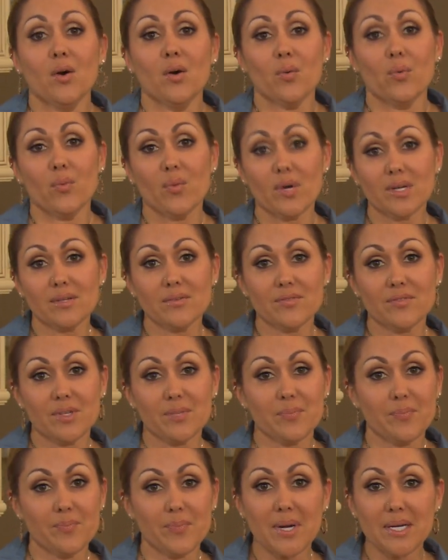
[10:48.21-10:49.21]
One of the
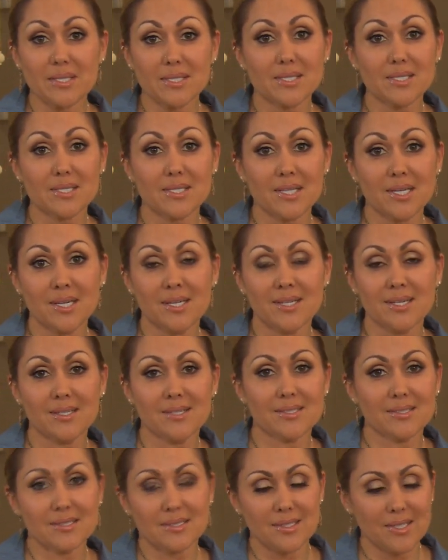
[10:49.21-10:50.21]
best
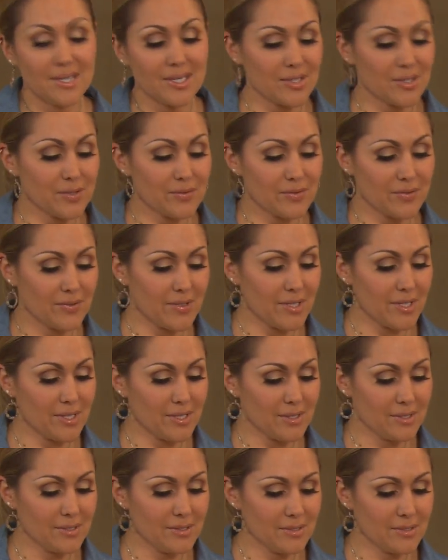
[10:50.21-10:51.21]
kind of
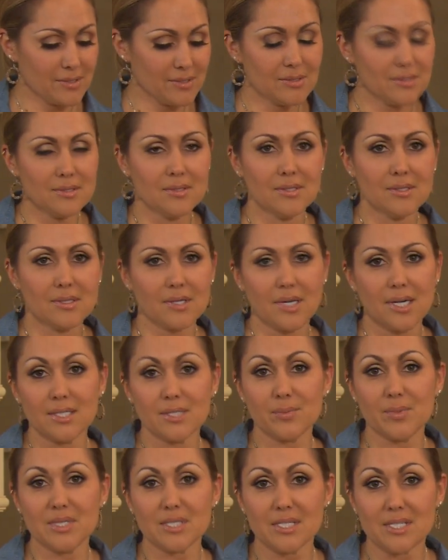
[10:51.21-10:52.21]

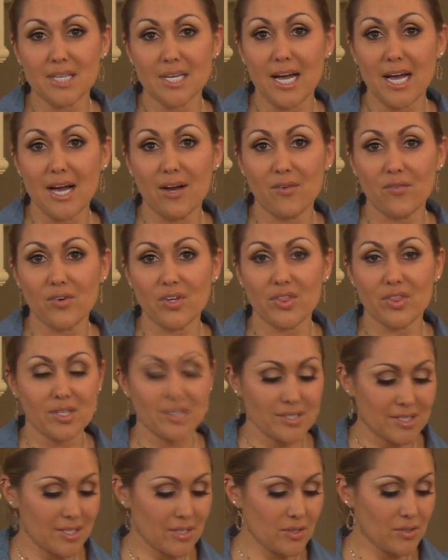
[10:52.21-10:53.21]
condiments to have with the
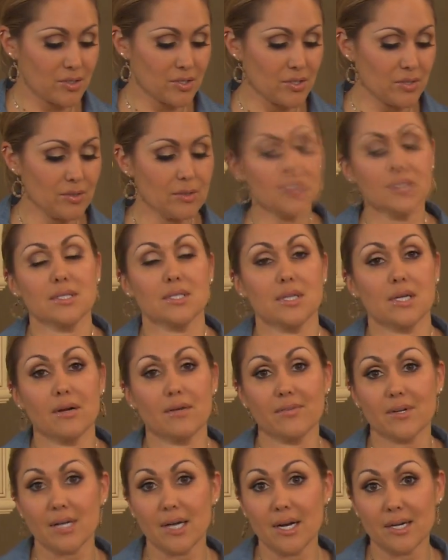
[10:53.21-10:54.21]
sancocho is
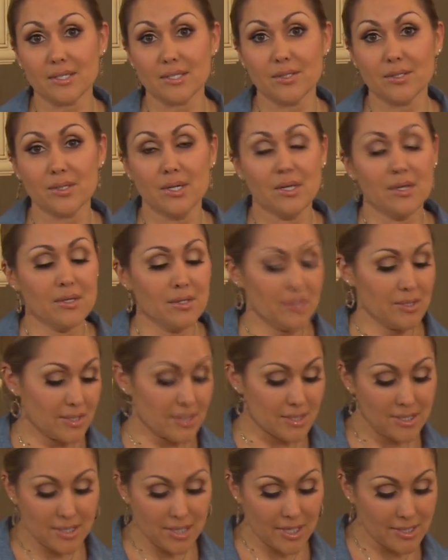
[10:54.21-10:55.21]
avocado.
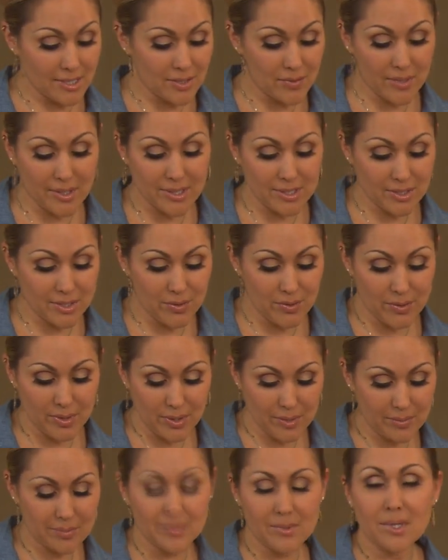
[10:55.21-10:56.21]
Just slice right into
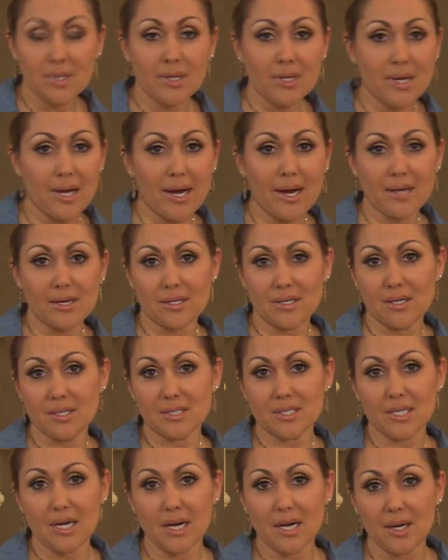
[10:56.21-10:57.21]
it, add it on
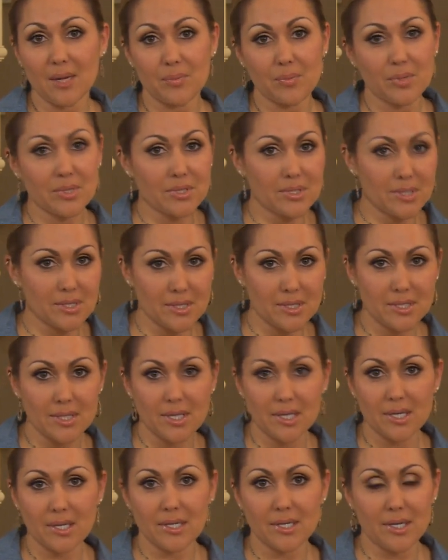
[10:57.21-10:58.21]
top, put it to the
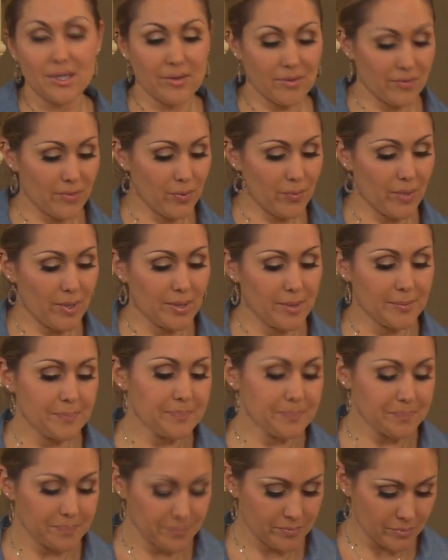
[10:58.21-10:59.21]
side, however you want.
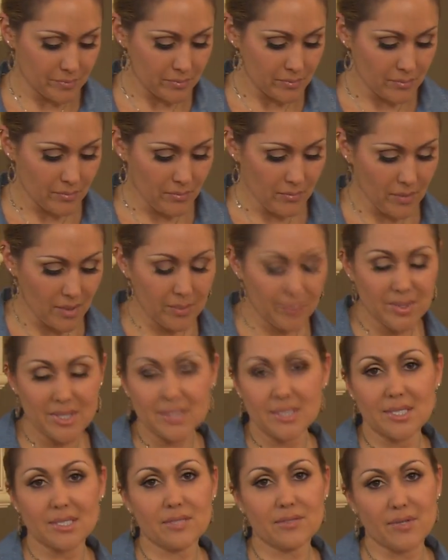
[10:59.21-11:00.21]
But it
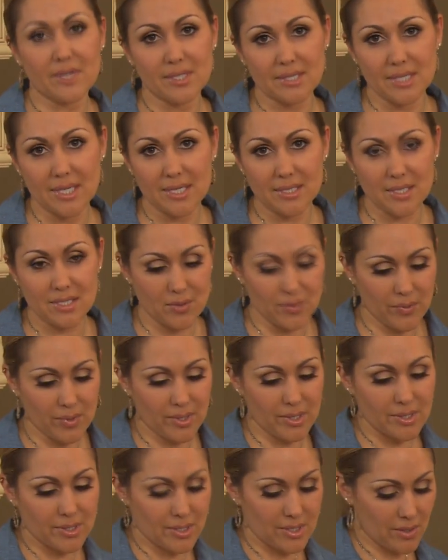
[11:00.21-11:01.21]
tastes fantastic with
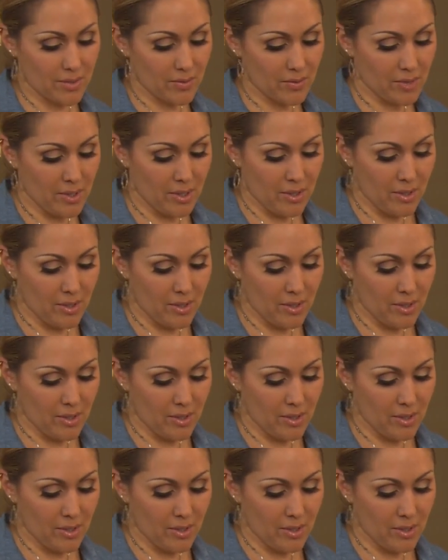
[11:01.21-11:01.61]
it. So